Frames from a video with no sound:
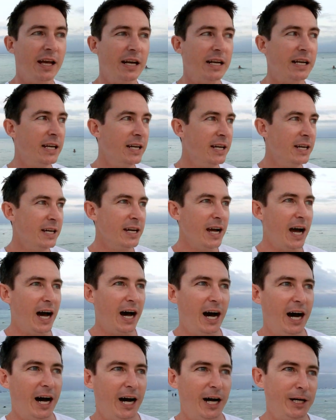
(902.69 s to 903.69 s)
and
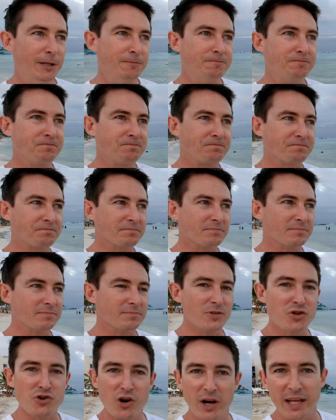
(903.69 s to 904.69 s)

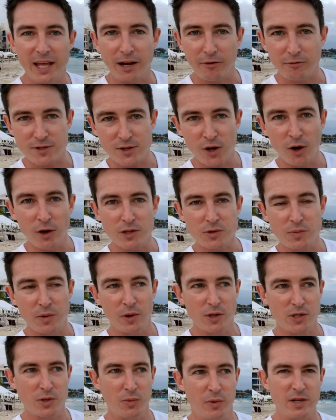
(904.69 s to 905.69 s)
trying to get results. We
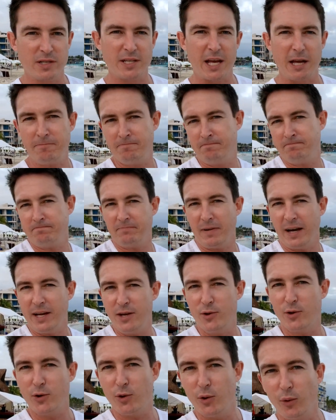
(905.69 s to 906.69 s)
also want to say, are
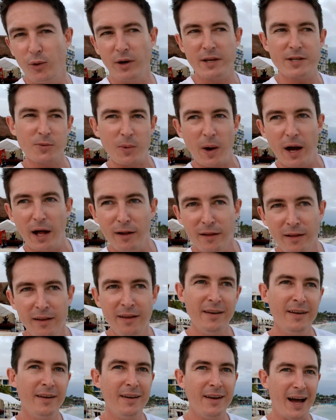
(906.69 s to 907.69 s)
you cool as well?
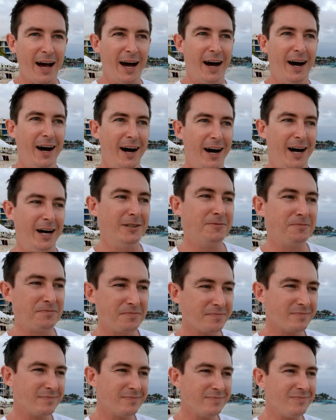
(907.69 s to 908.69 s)

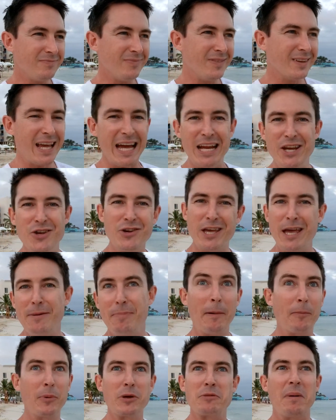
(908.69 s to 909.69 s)
Can you
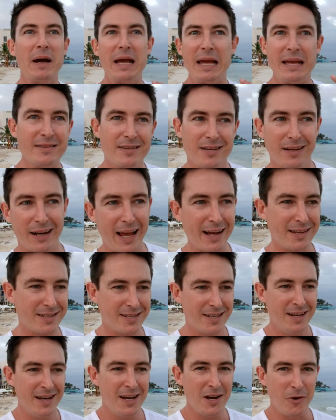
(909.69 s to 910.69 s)
keep up with my
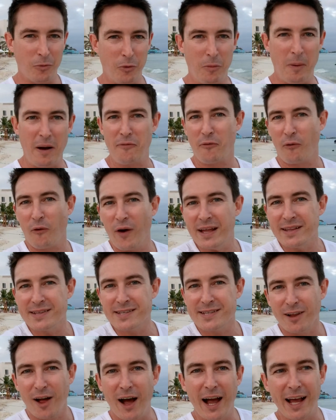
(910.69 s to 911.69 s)
intellect? Will my
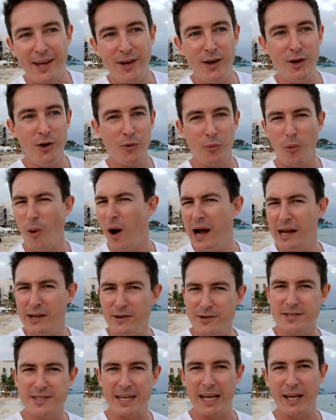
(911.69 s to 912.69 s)
friends like you? Why are
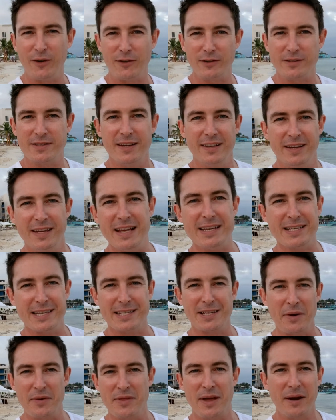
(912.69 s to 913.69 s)
you single? Is it
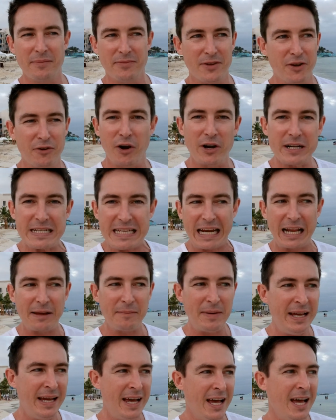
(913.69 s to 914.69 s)
something that you're not
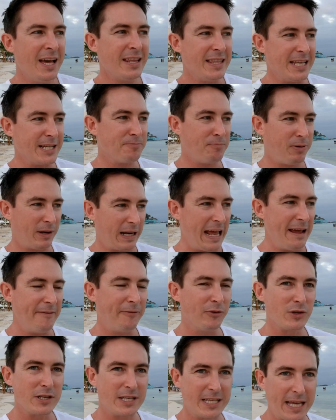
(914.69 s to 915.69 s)
telling me? This
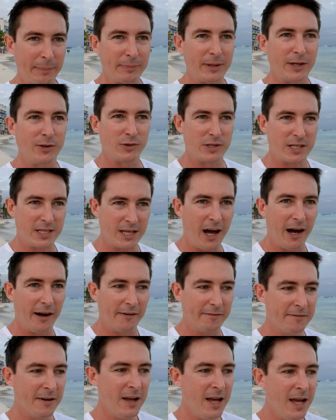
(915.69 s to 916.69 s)
playful, skeptical
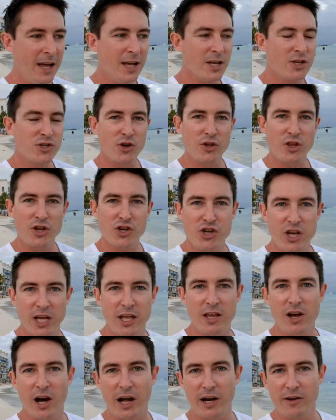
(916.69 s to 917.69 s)
stuff so that she
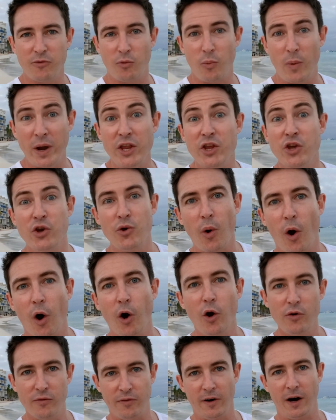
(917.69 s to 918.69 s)
can kind of win you
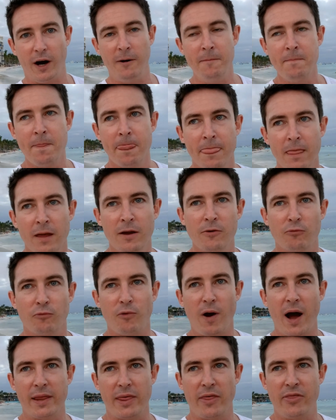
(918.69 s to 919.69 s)
over
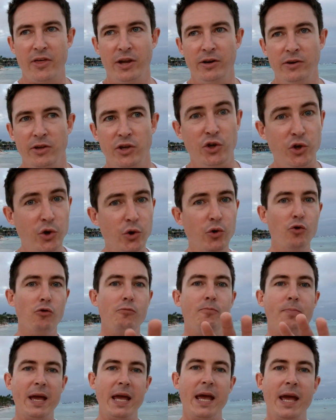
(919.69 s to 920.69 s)
rather than
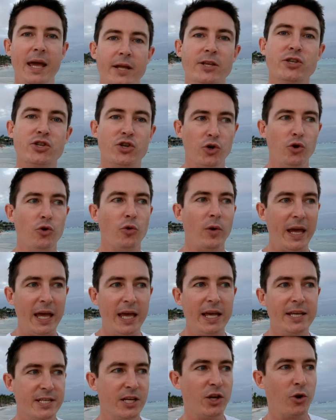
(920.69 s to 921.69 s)
you being too
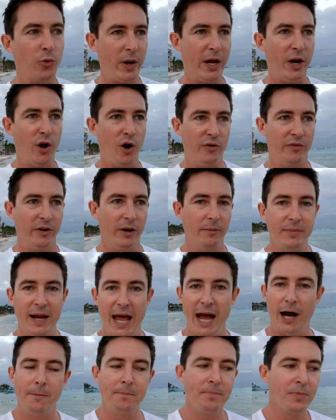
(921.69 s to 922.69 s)
easy to win over.
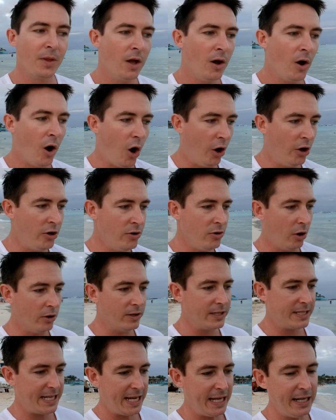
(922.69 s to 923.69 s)
Now, on
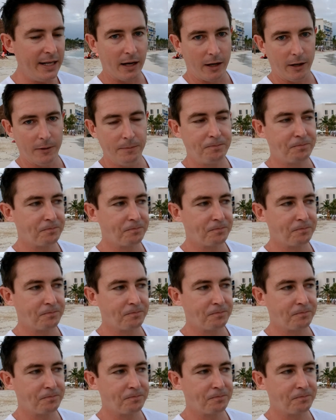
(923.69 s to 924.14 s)
Tinder,